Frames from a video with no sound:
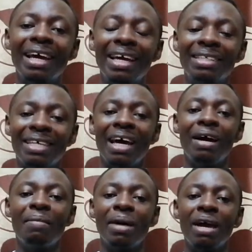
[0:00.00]
can get
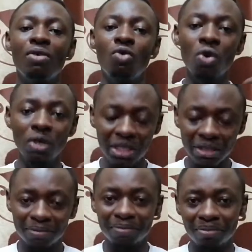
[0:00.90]
a good
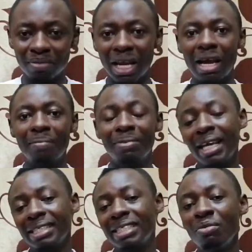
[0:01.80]

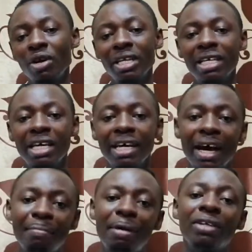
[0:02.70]
testimony
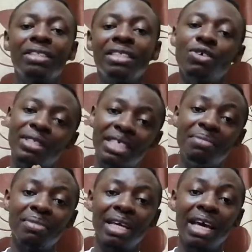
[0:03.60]
about your
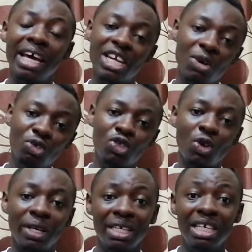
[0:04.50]
team, and they will
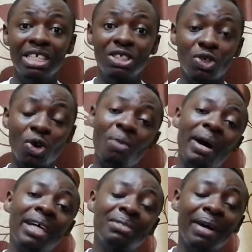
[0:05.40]
join.
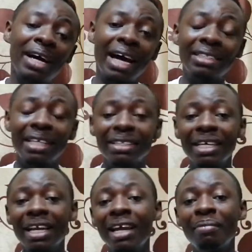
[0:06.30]
So as I
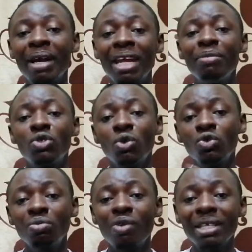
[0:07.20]
said earlier, my name is
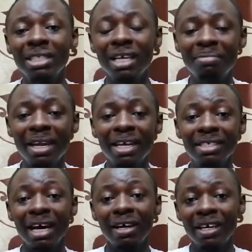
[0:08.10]
Osu Wachi
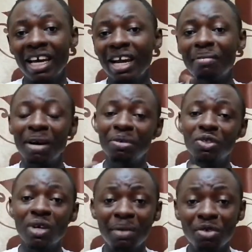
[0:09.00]
Ebenezer, and I'm
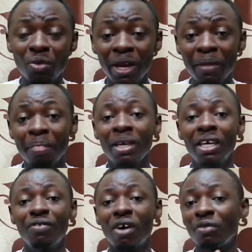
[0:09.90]
happy to come your way.
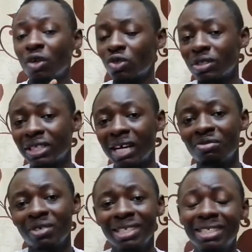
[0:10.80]
If you have not
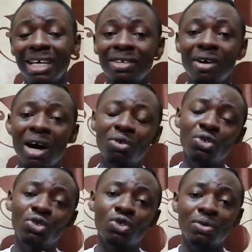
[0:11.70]
subscribed to this channel, I
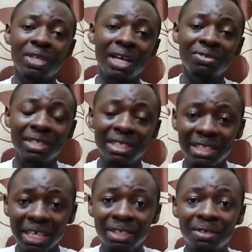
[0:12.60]
want you to subscribe to
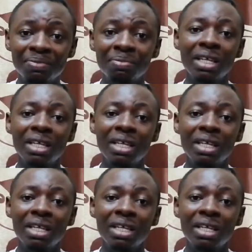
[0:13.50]
this channel.